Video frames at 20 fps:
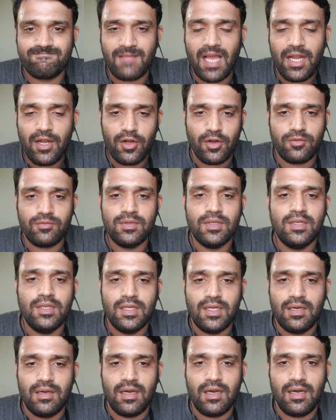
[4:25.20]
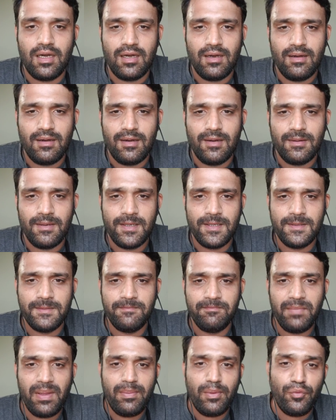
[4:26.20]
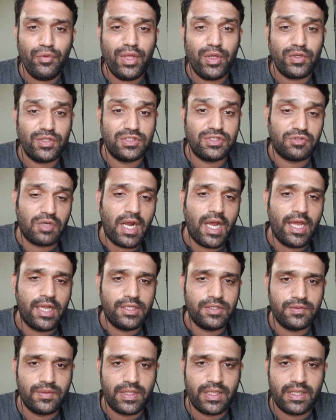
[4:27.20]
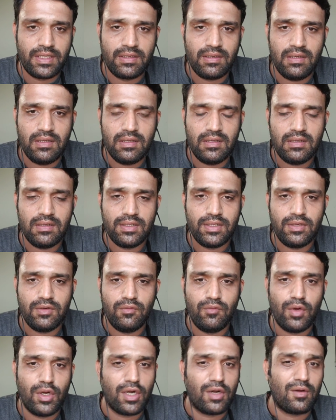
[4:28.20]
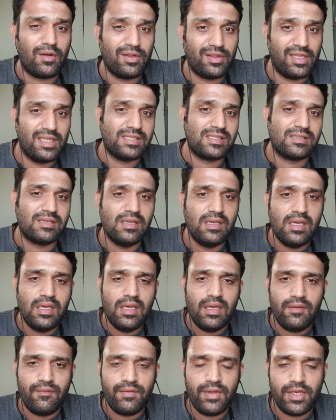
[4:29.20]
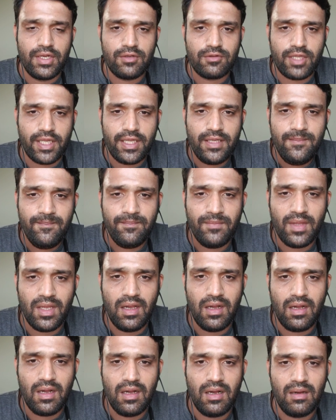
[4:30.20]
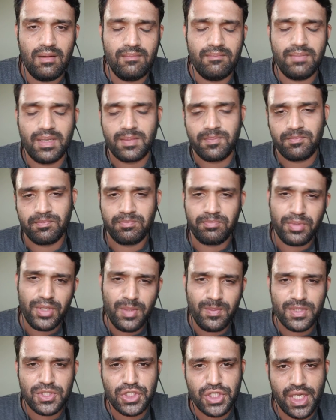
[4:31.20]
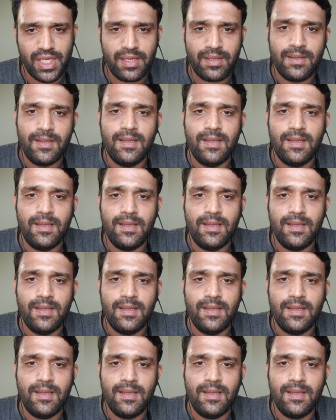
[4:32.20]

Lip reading: I don't know, maybe we could try doing work on this video thing, but pretty much it.